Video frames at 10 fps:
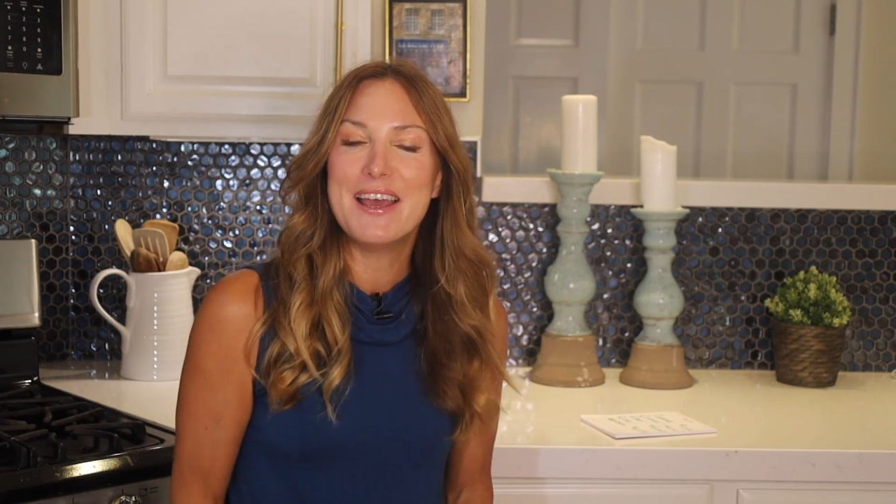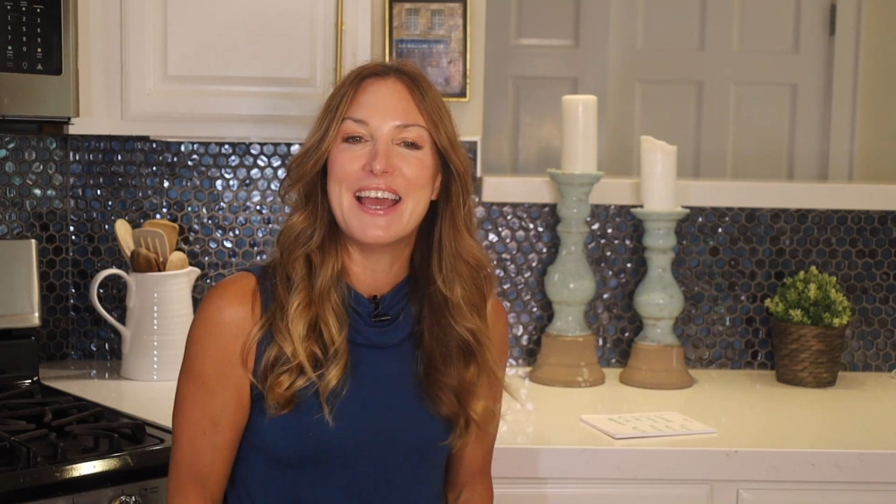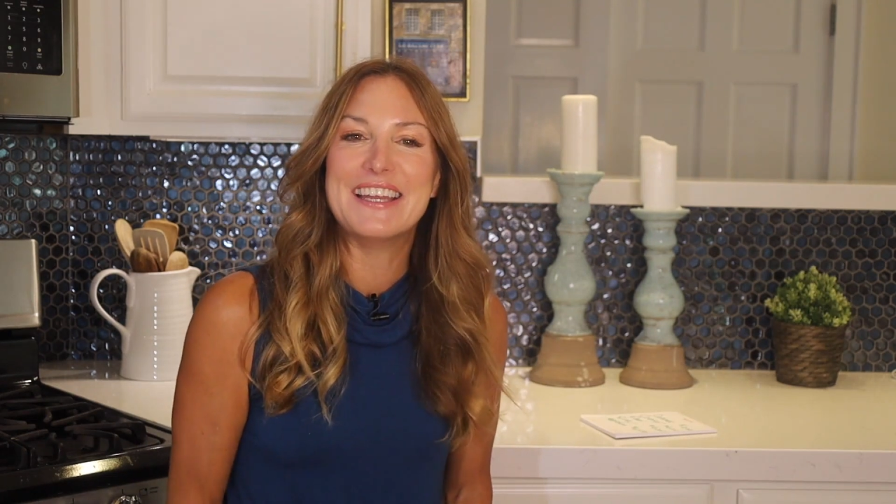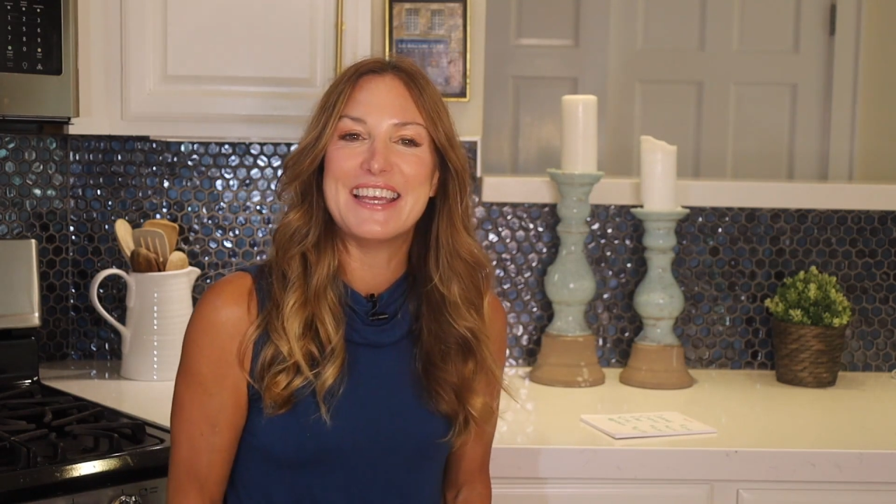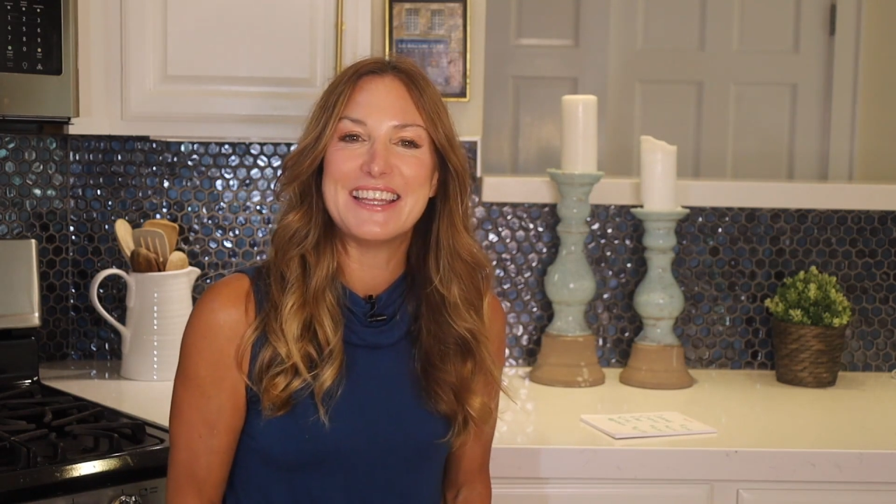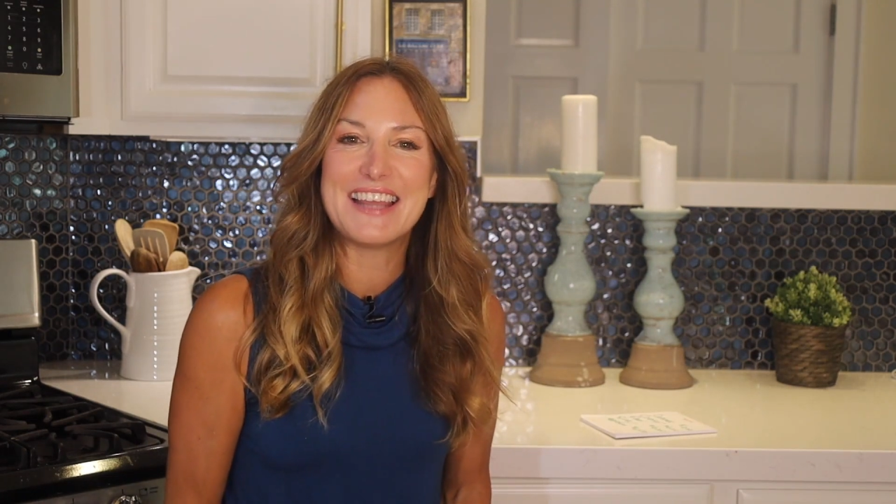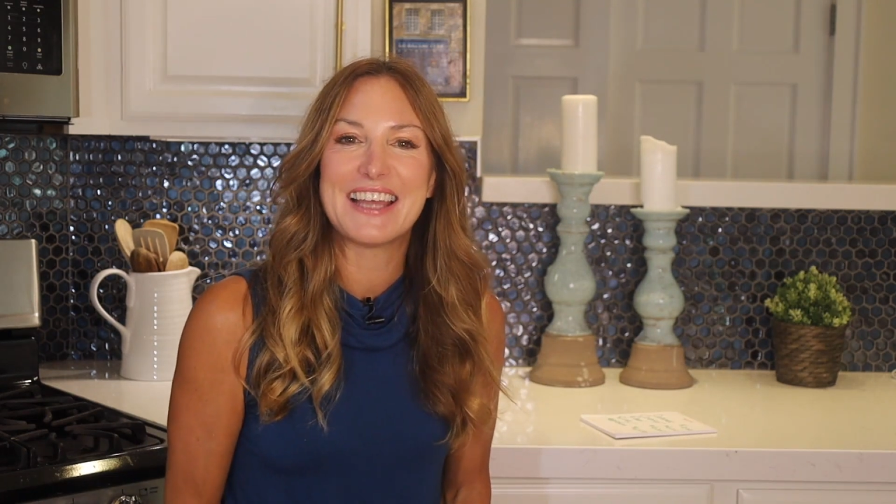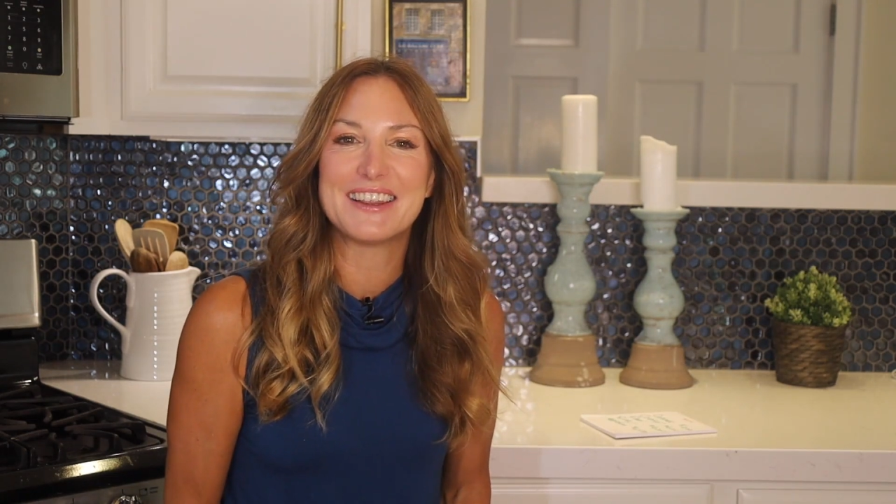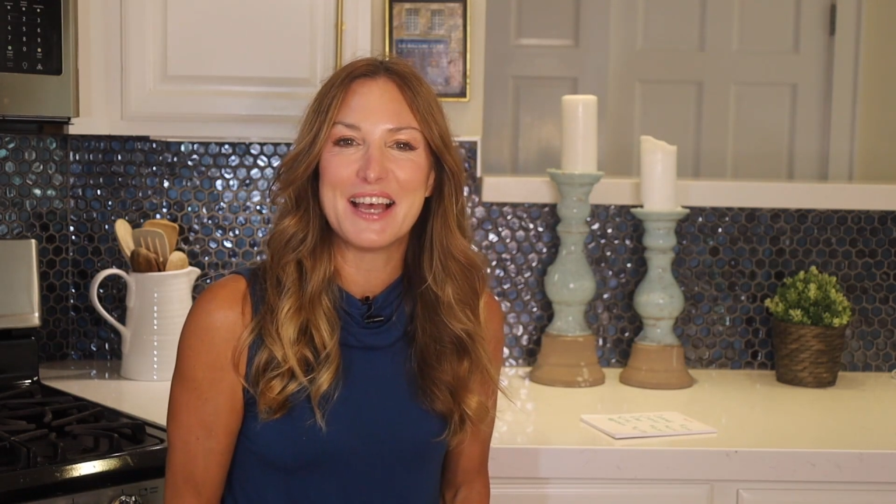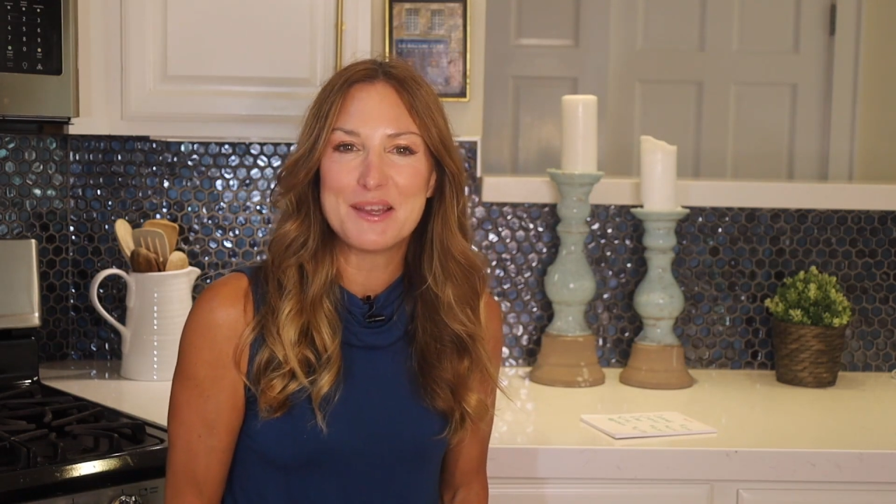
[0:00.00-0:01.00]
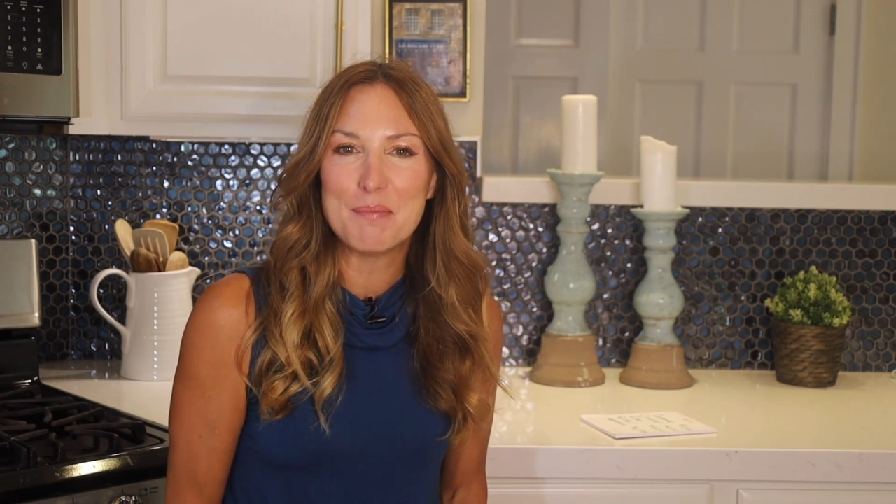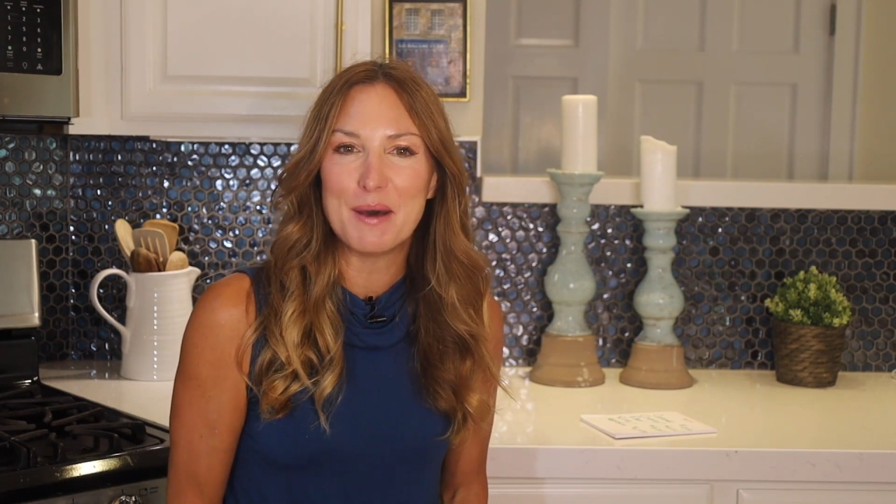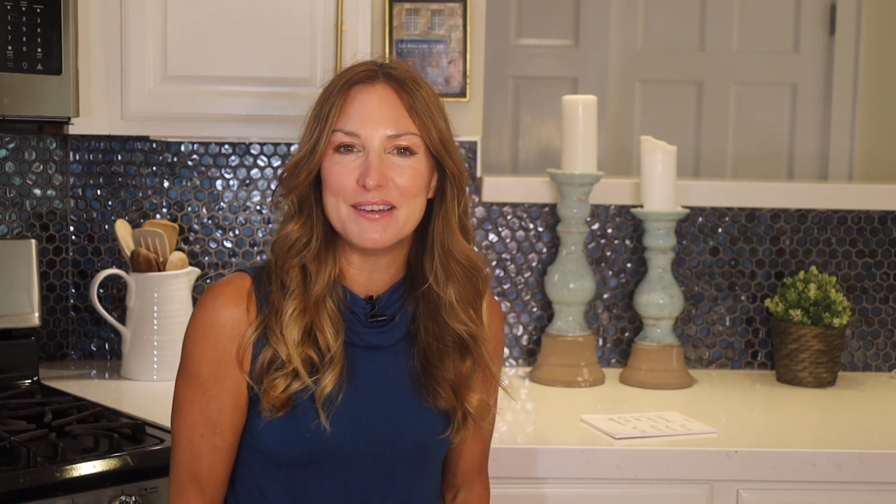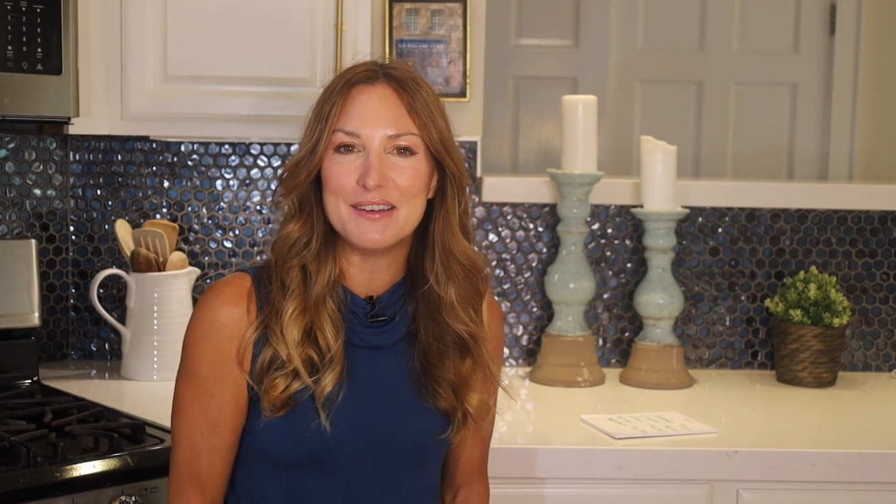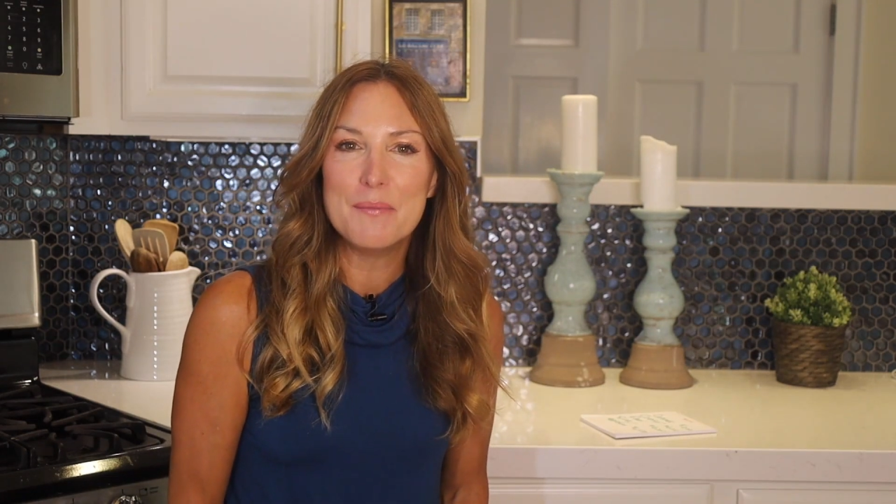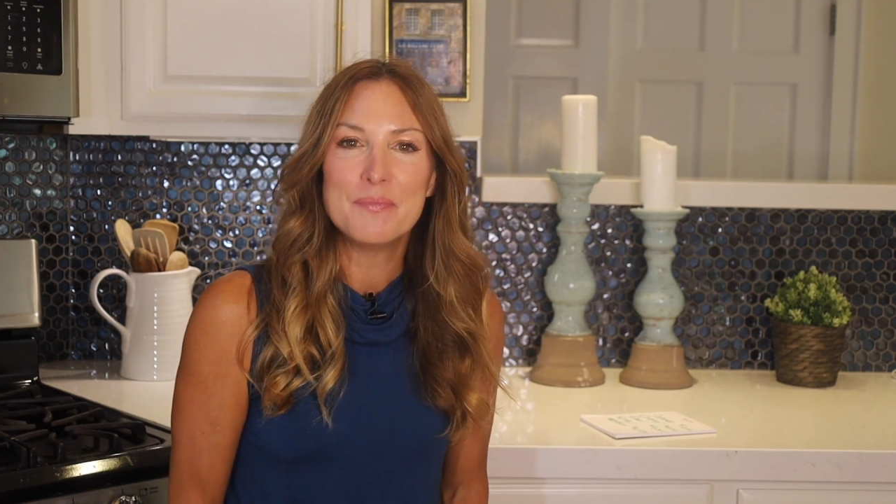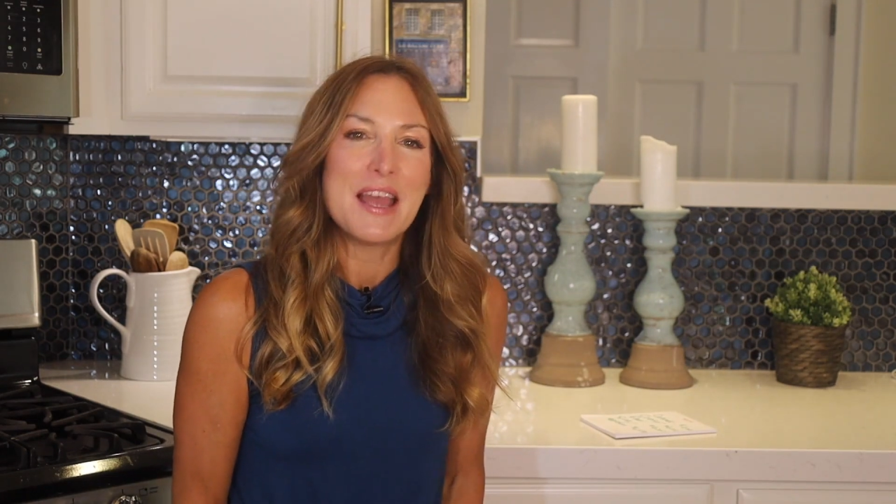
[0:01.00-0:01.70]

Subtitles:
and hit that like button,